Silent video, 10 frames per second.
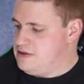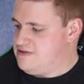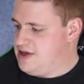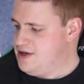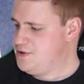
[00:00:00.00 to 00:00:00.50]

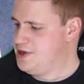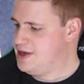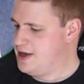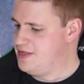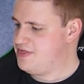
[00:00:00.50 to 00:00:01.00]
So,
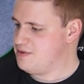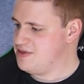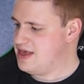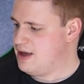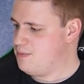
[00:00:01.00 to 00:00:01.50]
I think
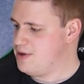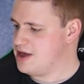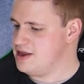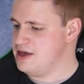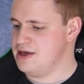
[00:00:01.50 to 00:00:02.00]
with that,
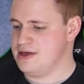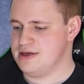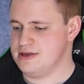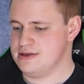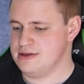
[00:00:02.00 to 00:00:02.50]
we're going to
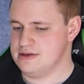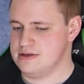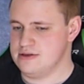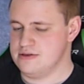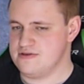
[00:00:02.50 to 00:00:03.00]

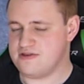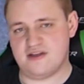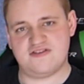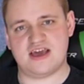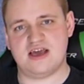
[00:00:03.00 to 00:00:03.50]

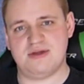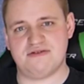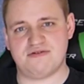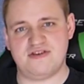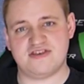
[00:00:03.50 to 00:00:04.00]
start taking a
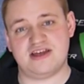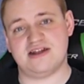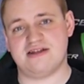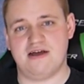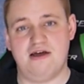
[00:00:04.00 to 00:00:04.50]
bit of a risk
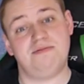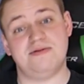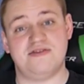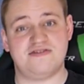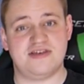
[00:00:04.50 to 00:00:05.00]
and
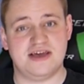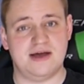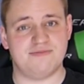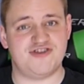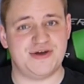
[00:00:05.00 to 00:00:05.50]
open this
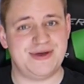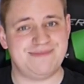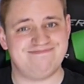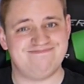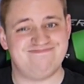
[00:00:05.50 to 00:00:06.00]
thing up, shall
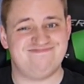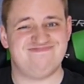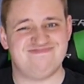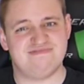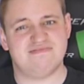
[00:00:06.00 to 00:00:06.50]
we?
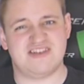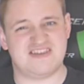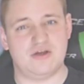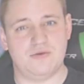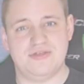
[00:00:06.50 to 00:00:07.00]

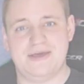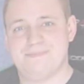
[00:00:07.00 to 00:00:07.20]
Let's get on with